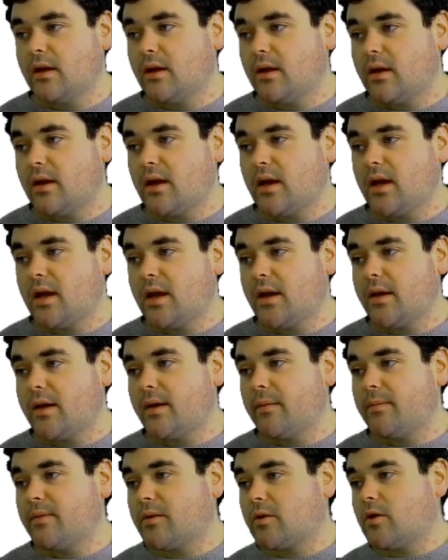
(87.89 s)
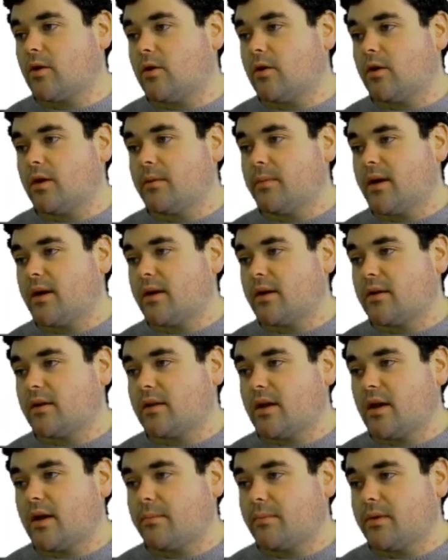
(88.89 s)
The coin market
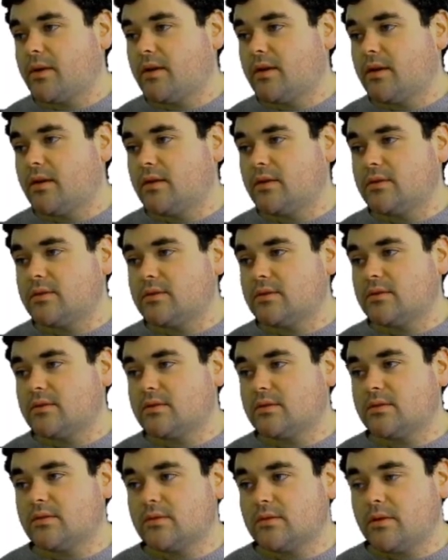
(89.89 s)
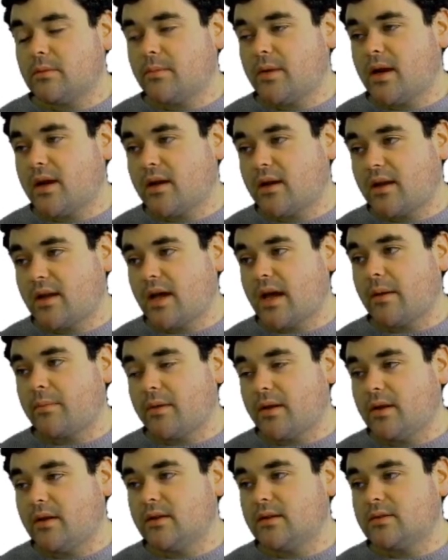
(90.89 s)
cap is
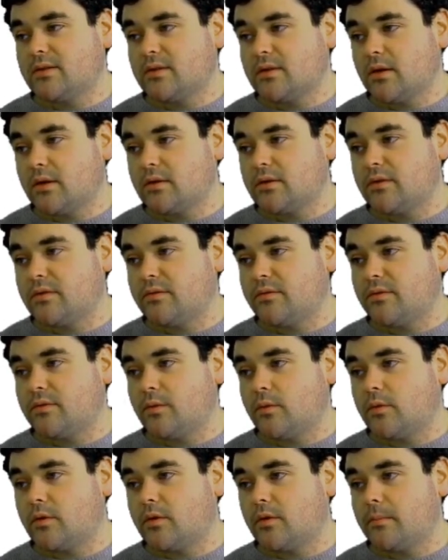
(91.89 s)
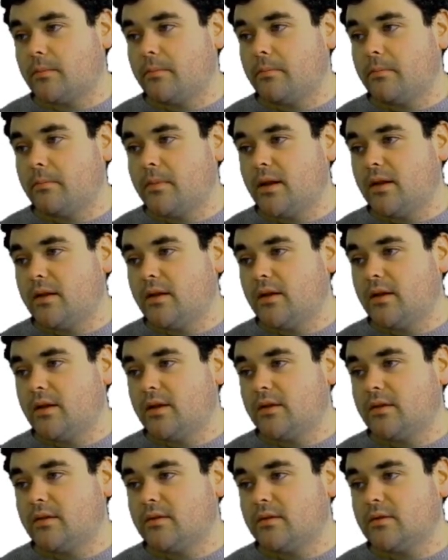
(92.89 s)
34
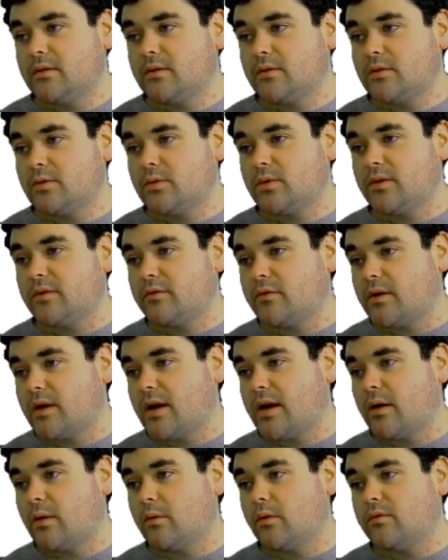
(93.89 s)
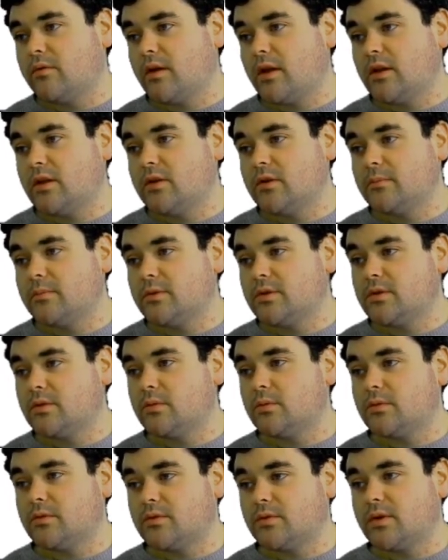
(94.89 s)
million. 24-hour volume
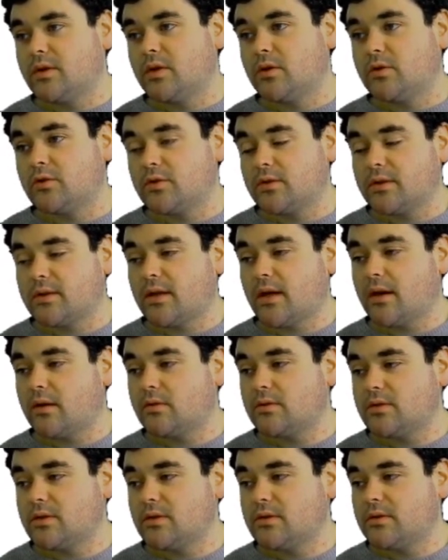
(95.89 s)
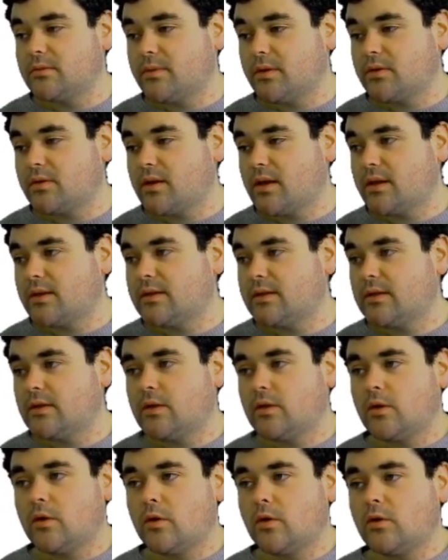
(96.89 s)
to 300,000, about that.
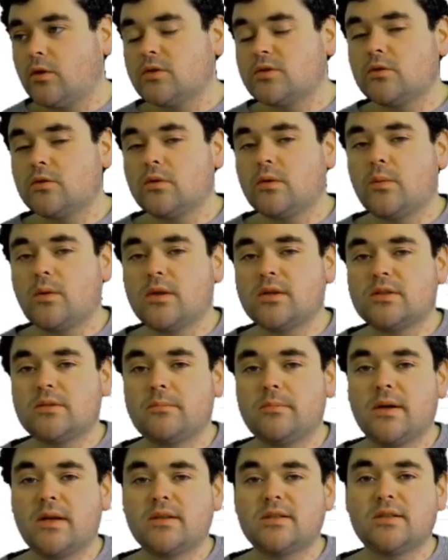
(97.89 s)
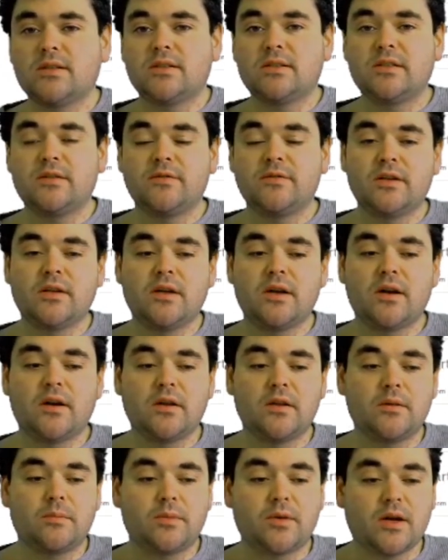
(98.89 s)
Also, I want to mention Divi are
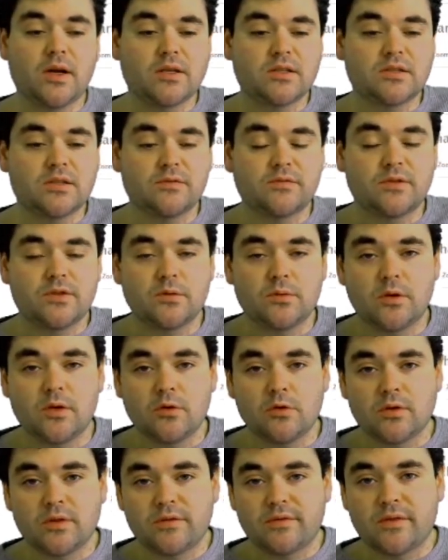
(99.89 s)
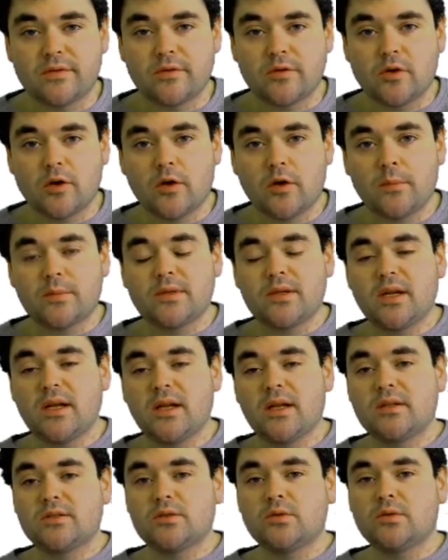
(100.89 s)
in the process of doing a lot of different
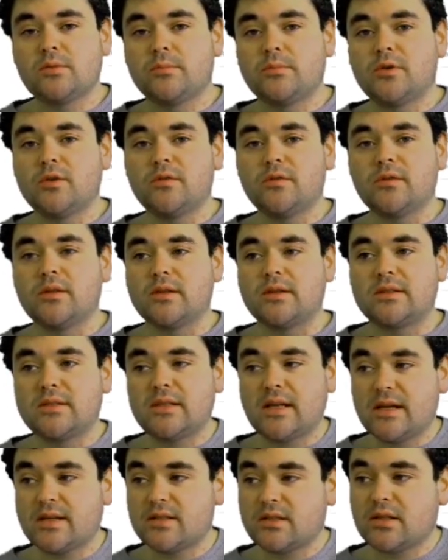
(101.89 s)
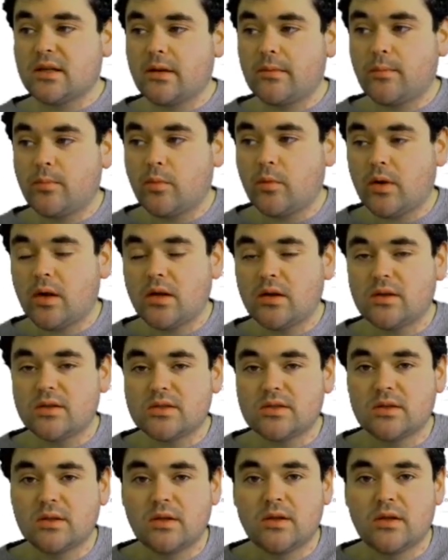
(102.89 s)
updates to improve the desktop
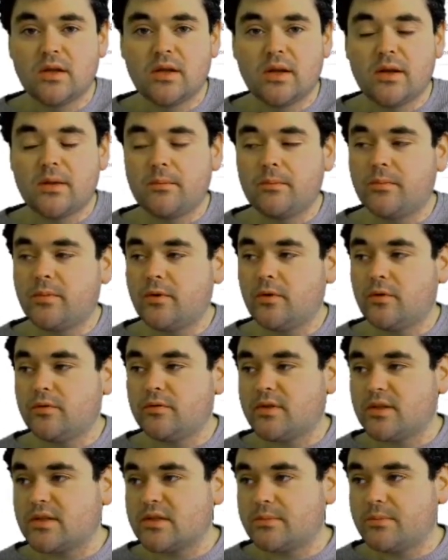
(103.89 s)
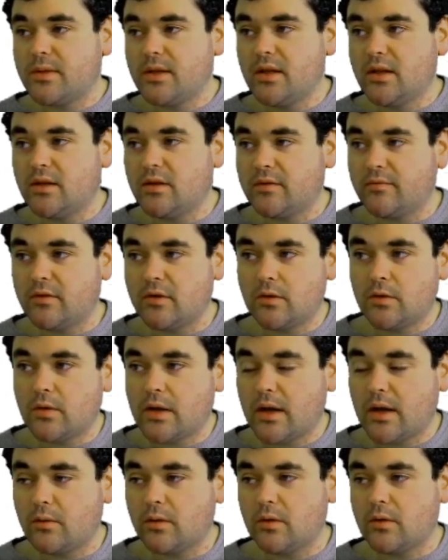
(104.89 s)
wallet, improve the speed of
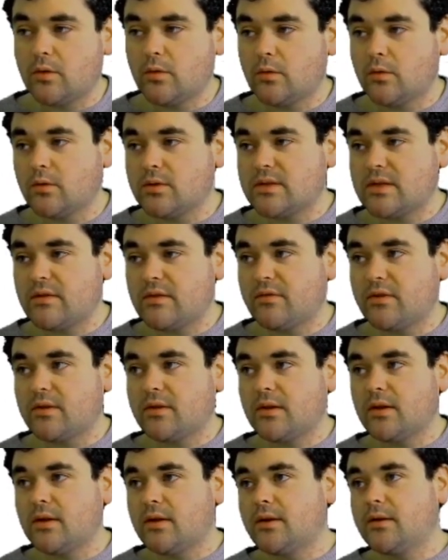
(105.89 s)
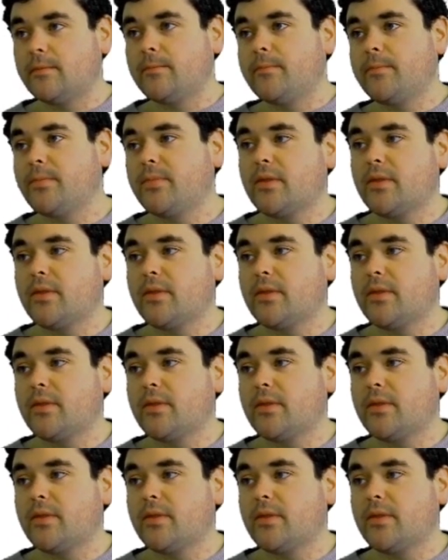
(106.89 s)
how it loads everything.